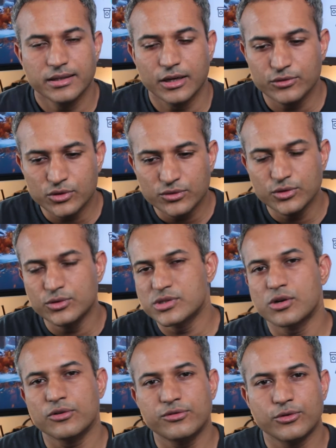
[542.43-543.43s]
Now you've used
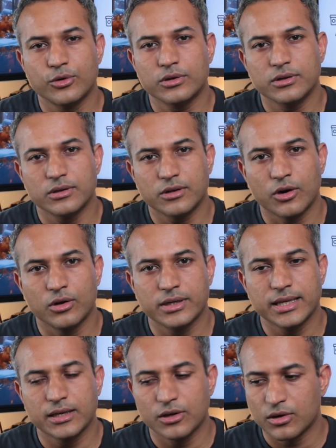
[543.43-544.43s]
your phone all
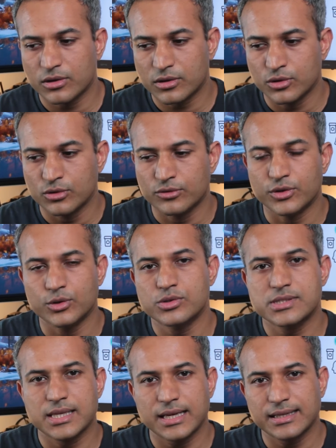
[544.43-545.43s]
day long, you've
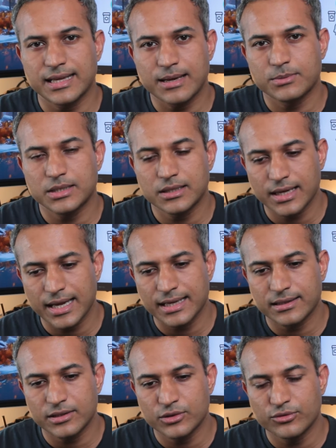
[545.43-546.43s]
used that camera
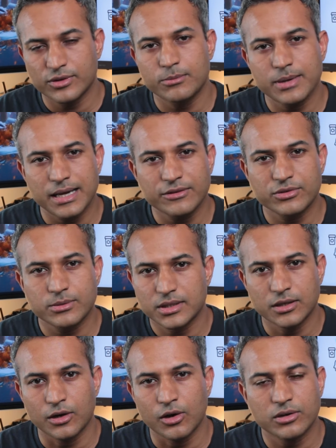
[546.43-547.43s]
and you've come back from a
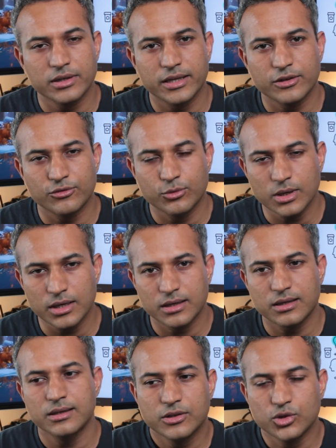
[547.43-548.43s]
long day of work.
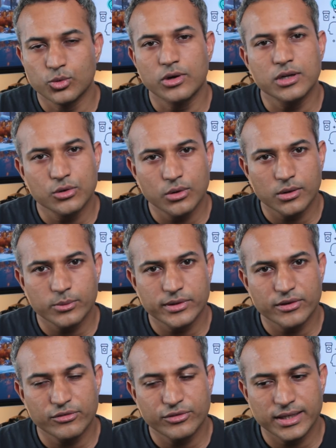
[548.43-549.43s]
You want to go out with
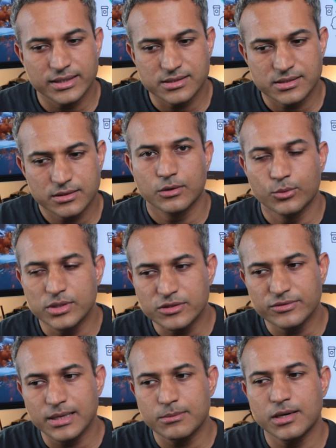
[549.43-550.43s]
your friends. Which of
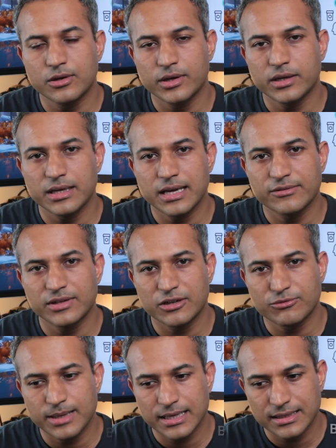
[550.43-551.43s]
them are going to have enough
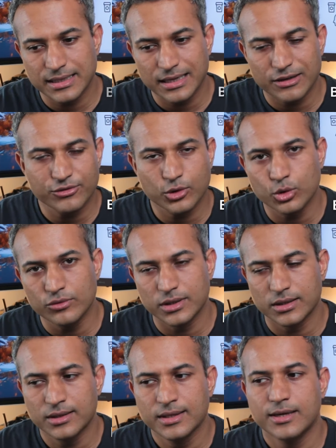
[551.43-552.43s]
battery left
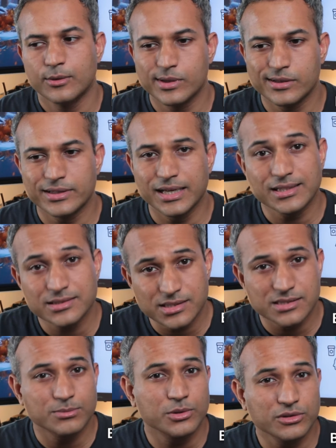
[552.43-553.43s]
over? Well, the answer
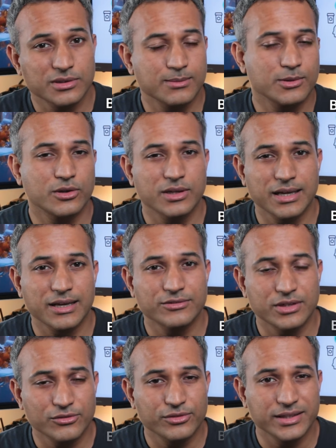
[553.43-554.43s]
is both of them are going to have
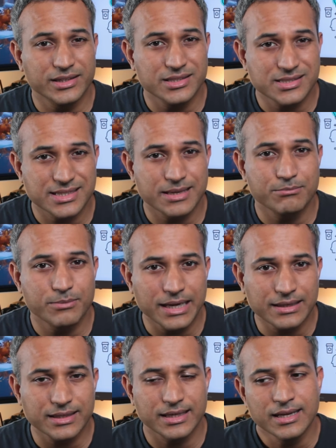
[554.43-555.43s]
roughly the same battery.